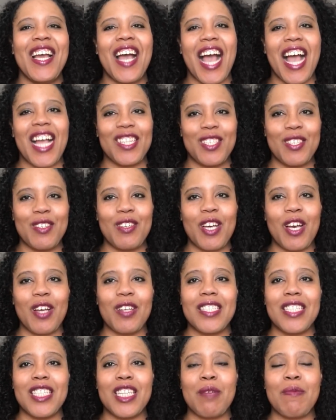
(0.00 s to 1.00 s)
I do
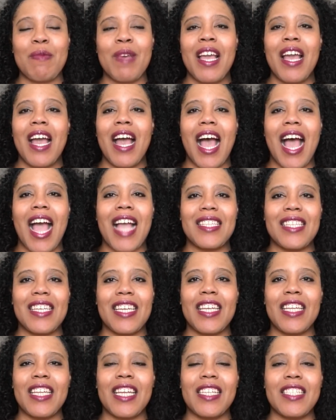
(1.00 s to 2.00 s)
co-sleep. I
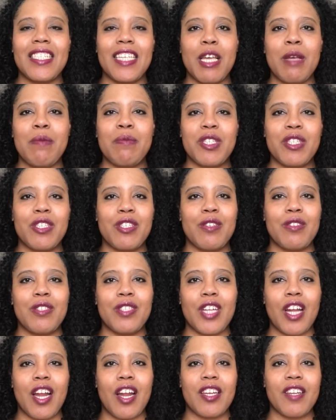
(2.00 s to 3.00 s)
did attempt to
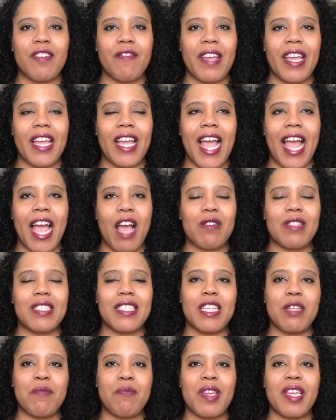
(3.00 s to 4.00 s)
start Nevaeh out
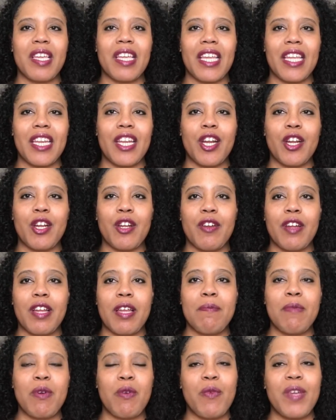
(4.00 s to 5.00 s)
sleeping in her
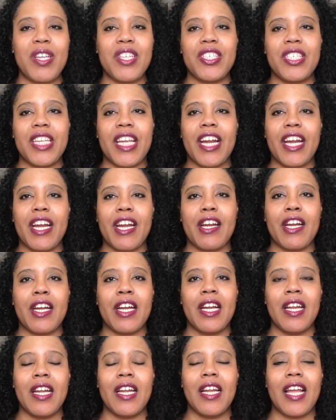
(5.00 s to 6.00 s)
crib, but we
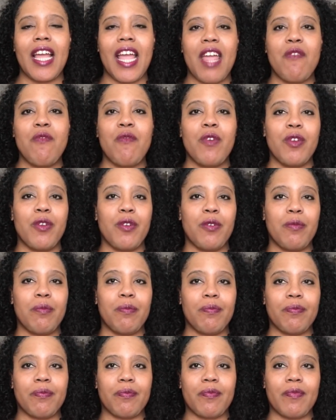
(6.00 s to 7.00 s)
share a
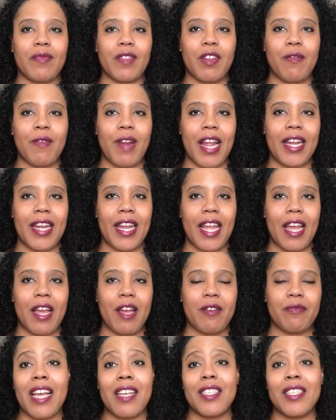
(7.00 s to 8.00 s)
room right
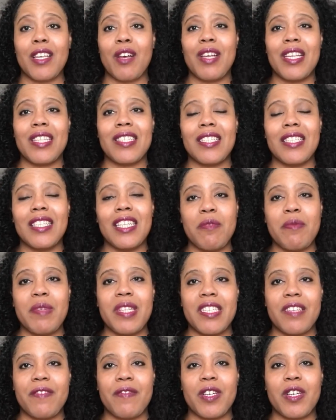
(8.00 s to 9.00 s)
now. So it's a little
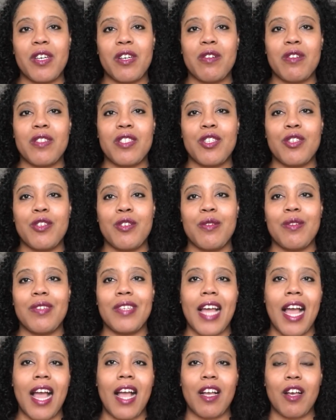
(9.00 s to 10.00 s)
bit difficult to
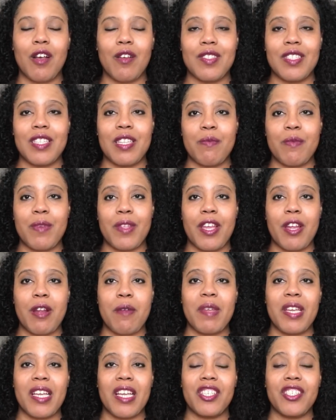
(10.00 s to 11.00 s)
not co-sleep with
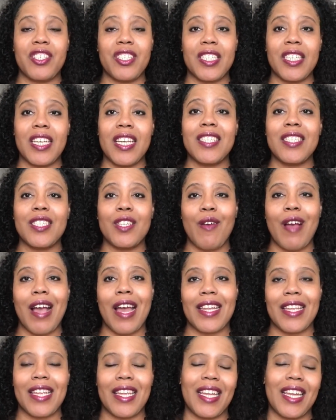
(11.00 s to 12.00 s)
her because she does know
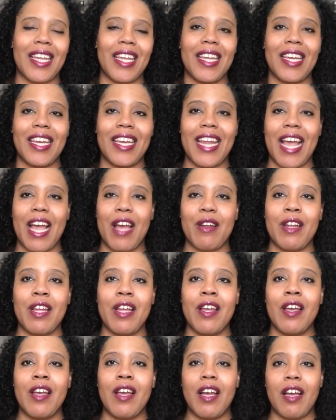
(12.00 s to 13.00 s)
how to get in and out
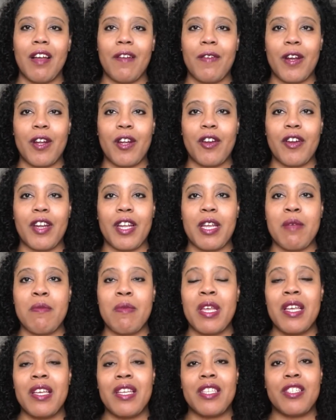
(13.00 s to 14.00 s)
of her
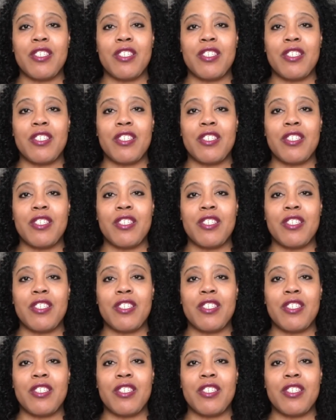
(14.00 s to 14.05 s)
crib.